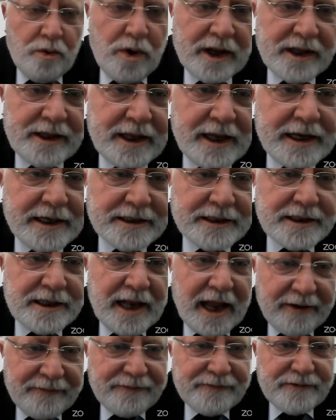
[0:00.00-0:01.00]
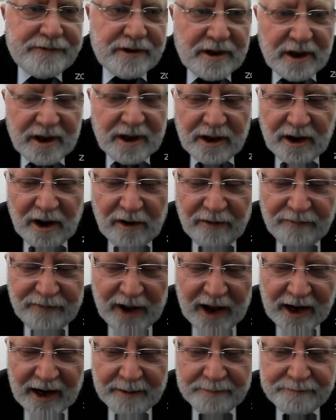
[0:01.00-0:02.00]
what is left of
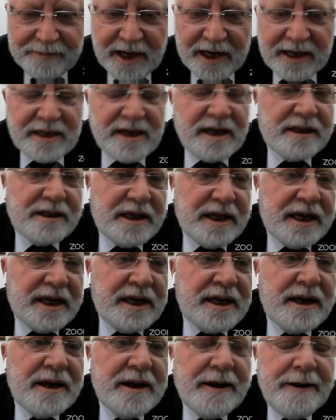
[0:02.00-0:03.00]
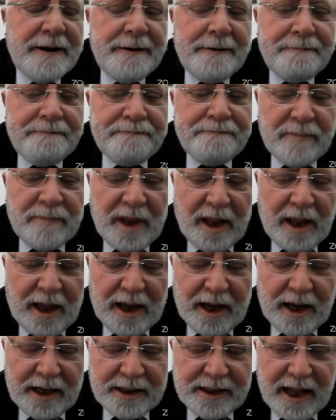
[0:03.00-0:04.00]
Arab dignity
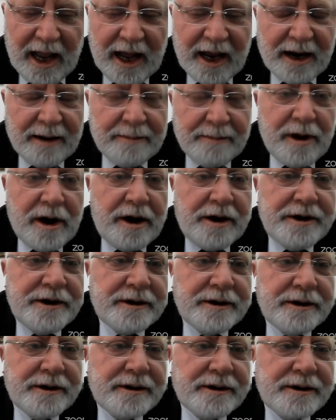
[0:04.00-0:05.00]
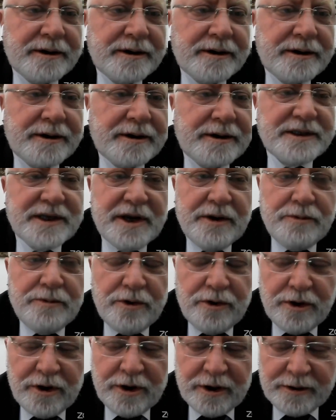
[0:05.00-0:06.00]
and Arab honor. It was a
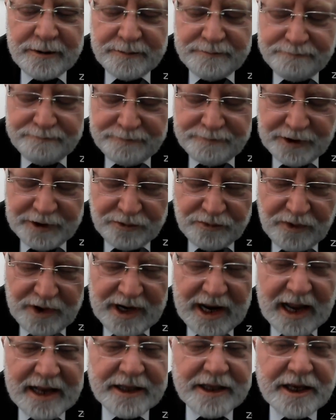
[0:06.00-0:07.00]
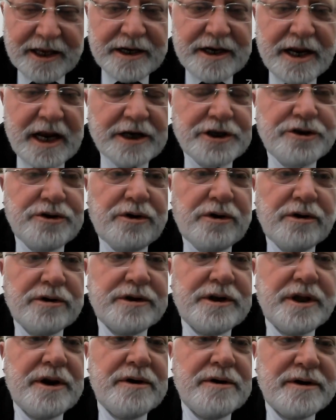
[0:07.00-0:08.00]
war between
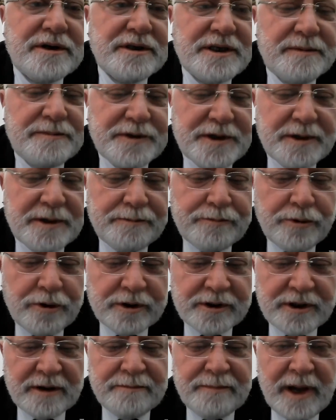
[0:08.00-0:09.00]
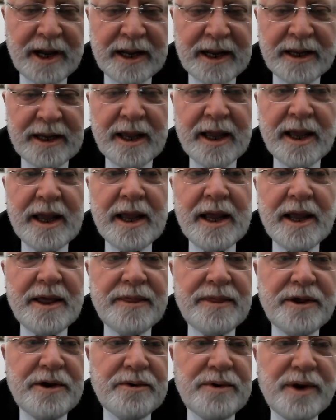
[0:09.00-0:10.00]
international terrorism supported by
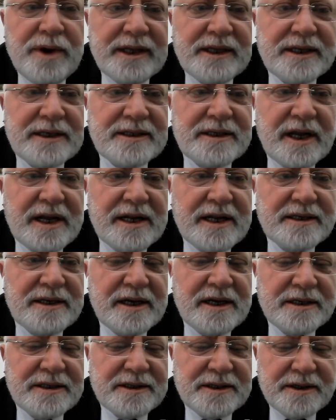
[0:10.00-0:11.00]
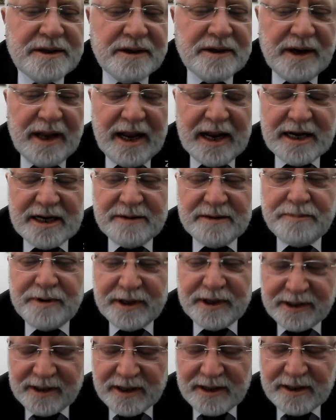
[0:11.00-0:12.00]
the United States, Israel, and
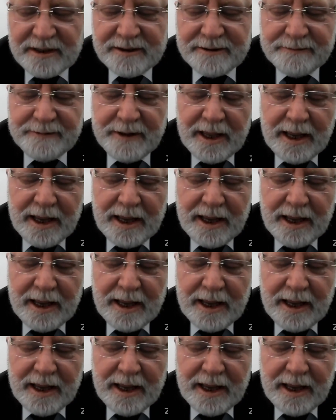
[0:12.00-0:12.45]
Britain